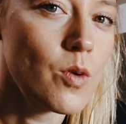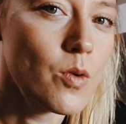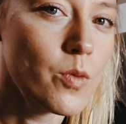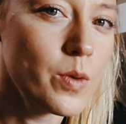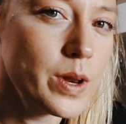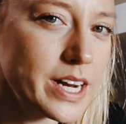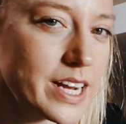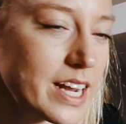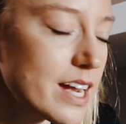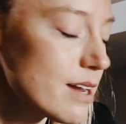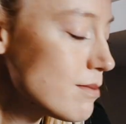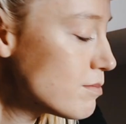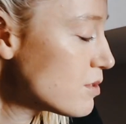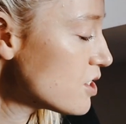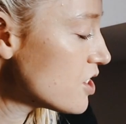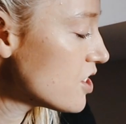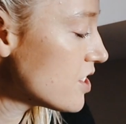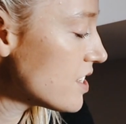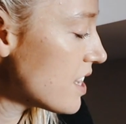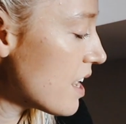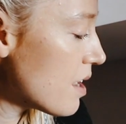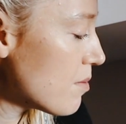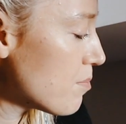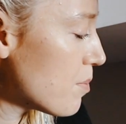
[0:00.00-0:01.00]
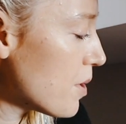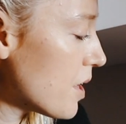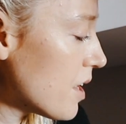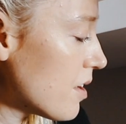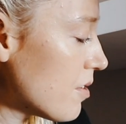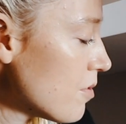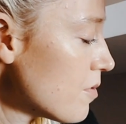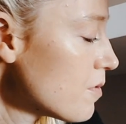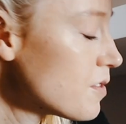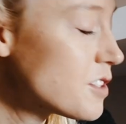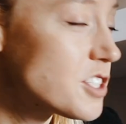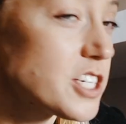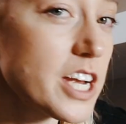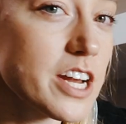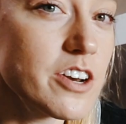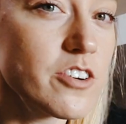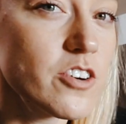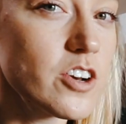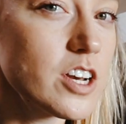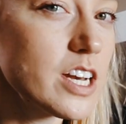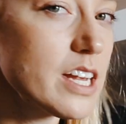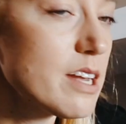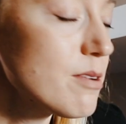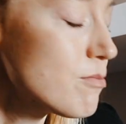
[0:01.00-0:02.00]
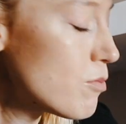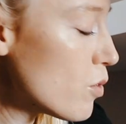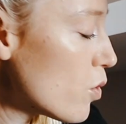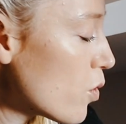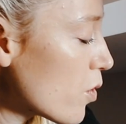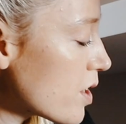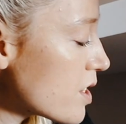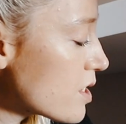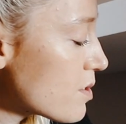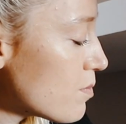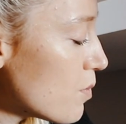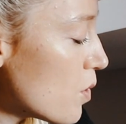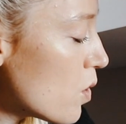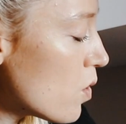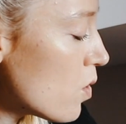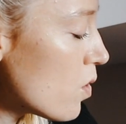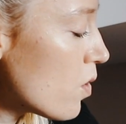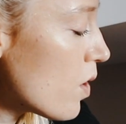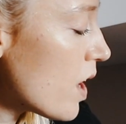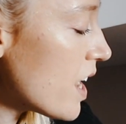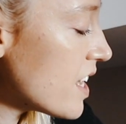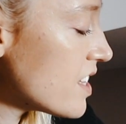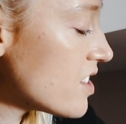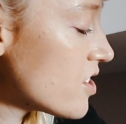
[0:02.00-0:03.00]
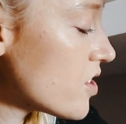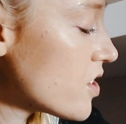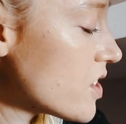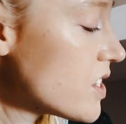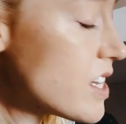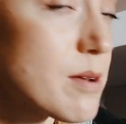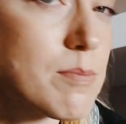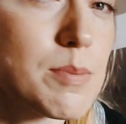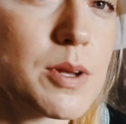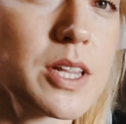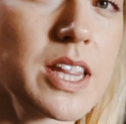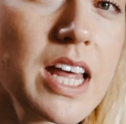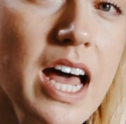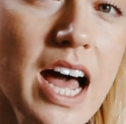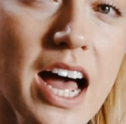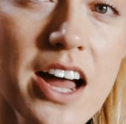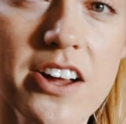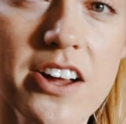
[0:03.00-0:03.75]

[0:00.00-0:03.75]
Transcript: When it comes to taping, generally more is more, and so taping the